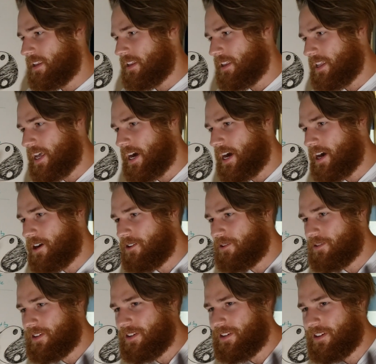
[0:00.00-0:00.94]

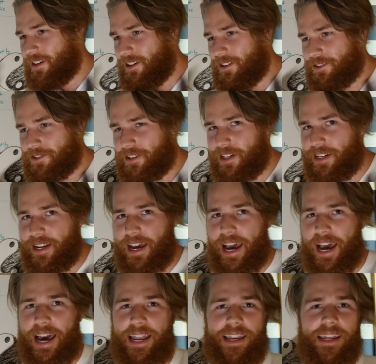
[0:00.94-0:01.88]
now you also gotta
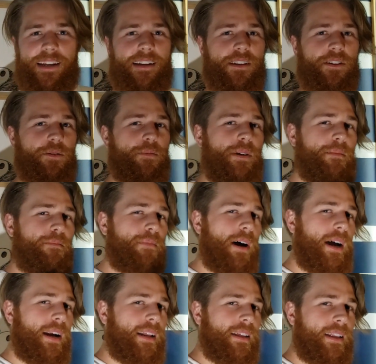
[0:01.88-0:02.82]
add in a little bit of
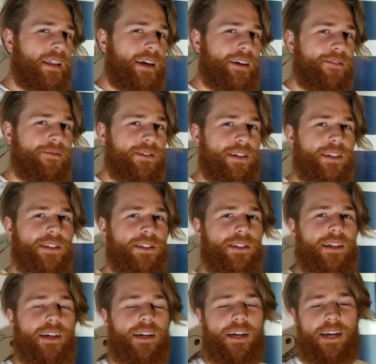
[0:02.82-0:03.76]
body
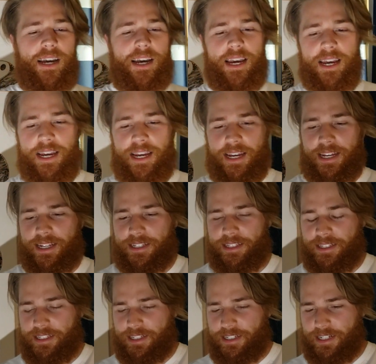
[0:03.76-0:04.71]
language
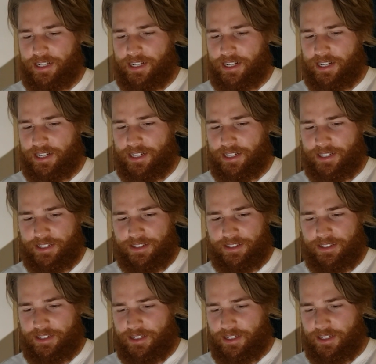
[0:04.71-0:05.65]
and
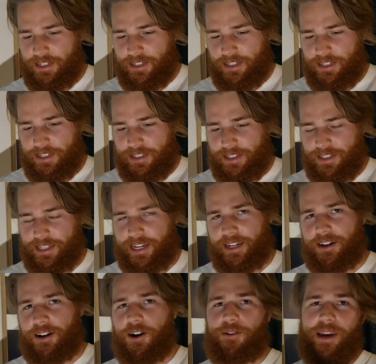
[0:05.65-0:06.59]

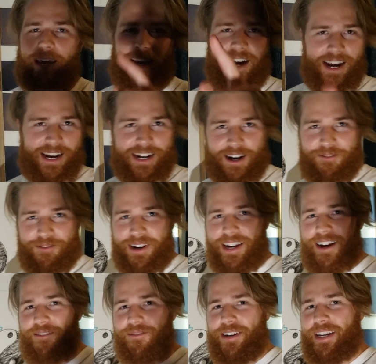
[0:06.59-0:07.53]
like, okay, I
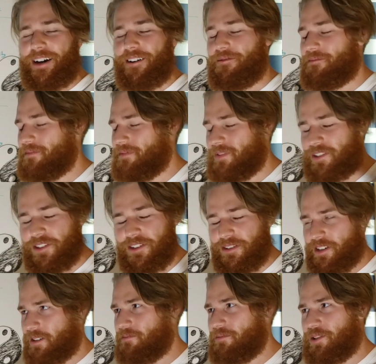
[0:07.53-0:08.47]
got one now. I'm
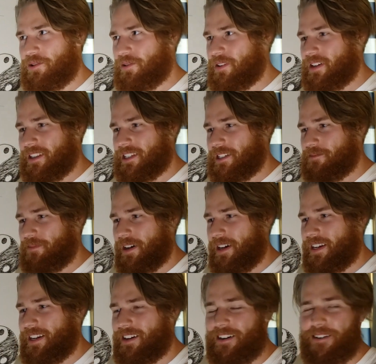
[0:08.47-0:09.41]
just gonna do it on the
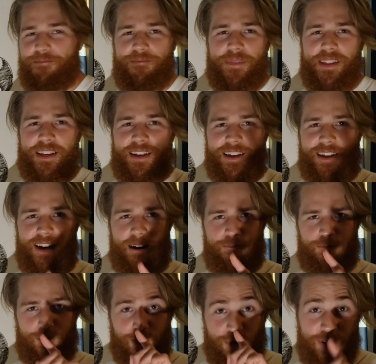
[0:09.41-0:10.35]
spot here.
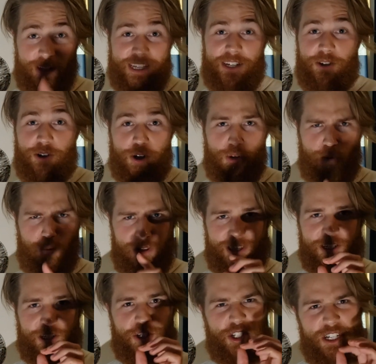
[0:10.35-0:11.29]
I'm really good
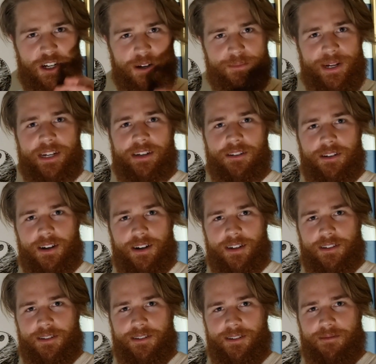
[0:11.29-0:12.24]
with a Jeremy
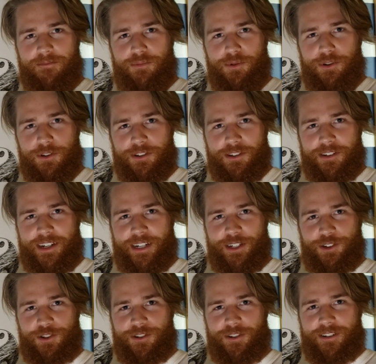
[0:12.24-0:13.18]
Clarkson
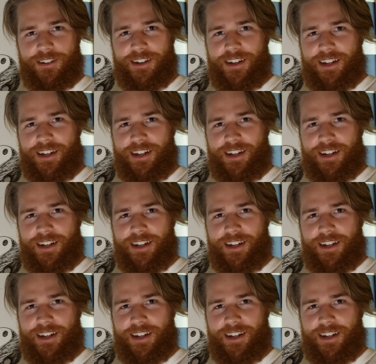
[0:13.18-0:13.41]
impersonation.